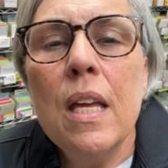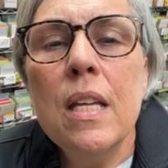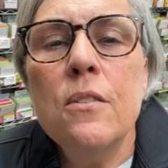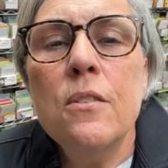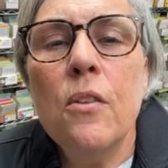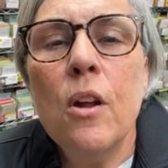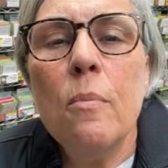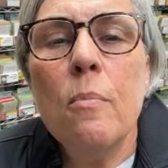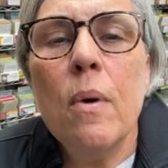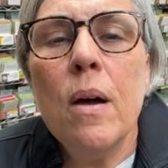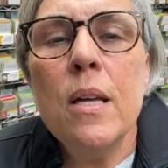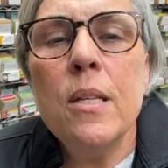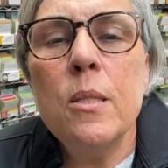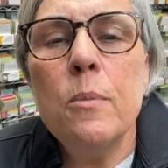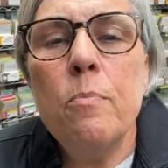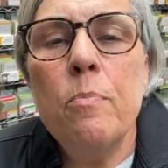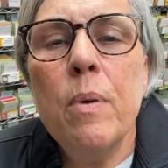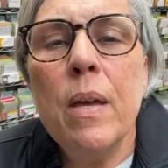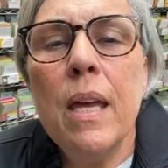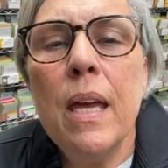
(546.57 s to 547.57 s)
So there
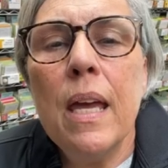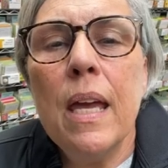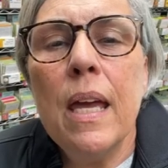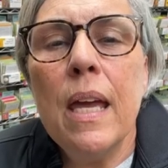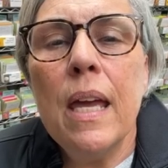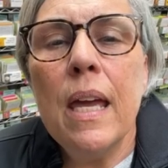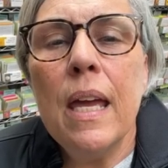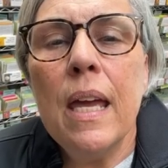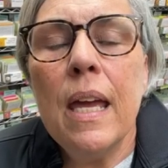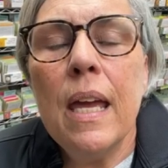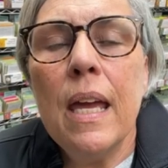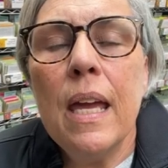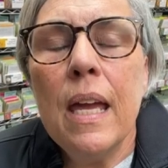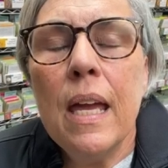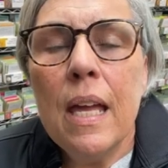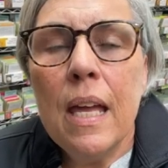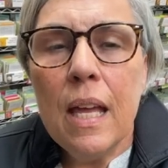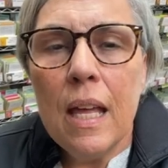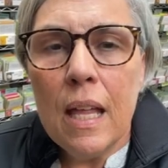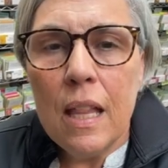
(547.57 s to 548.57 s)
must
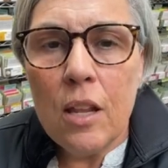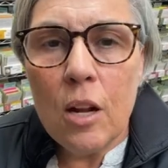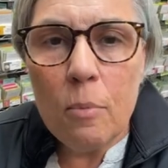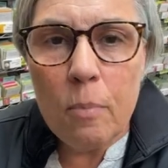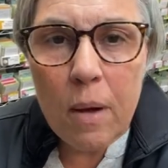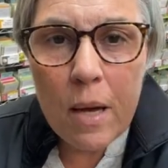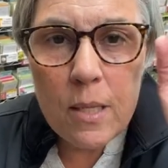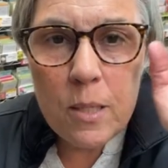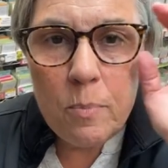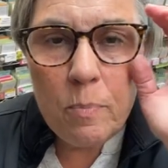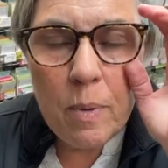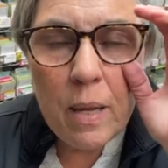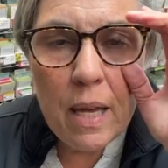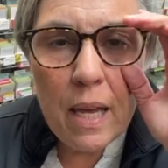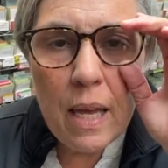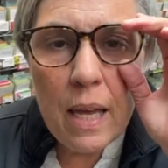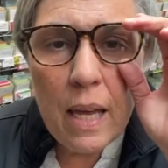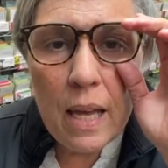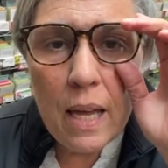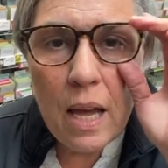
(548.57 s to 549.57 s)
be there must
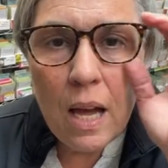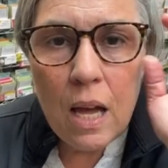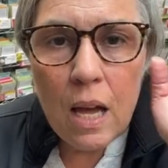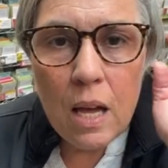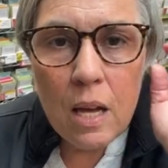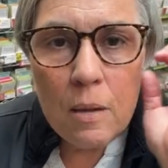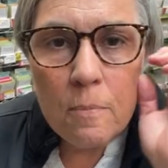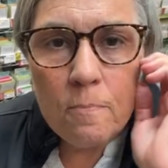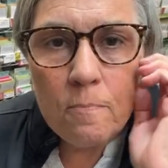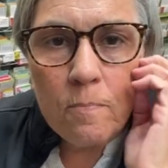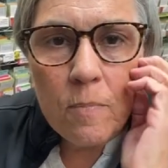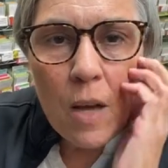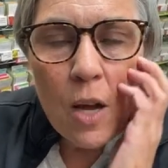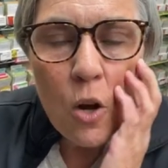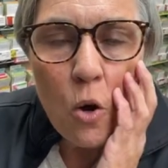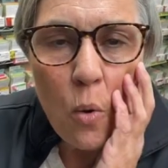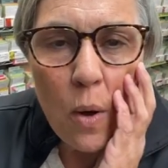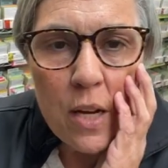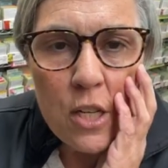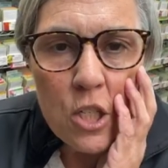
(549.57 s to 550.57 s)
be um,
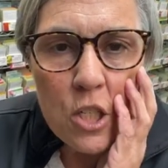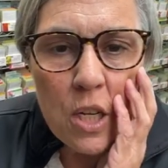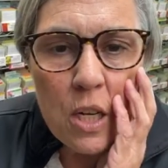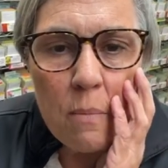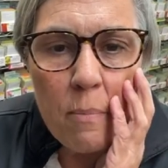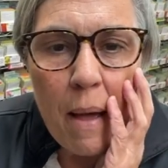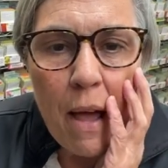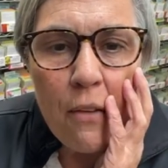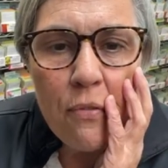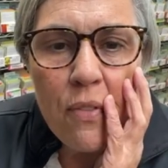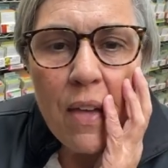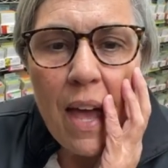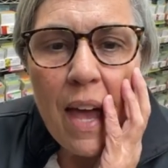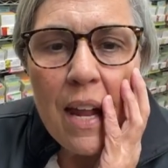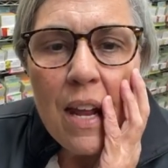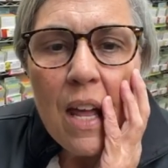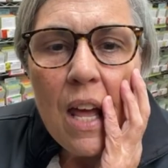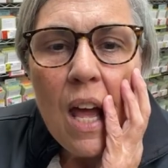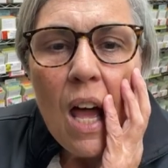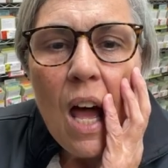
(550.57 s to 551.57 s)
a question about
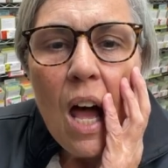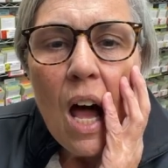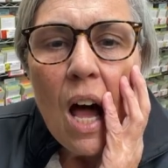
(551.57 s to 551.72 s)
that.